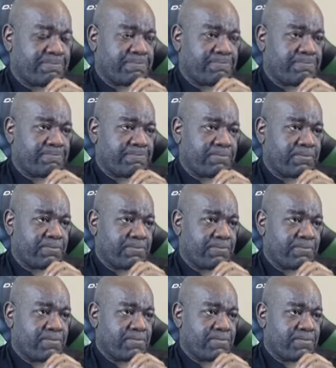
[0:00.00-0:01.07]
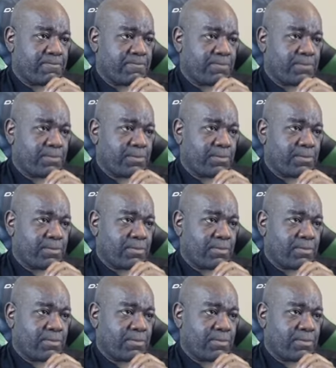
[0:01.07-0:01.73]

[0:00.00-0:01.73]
No one is speaking in this clip.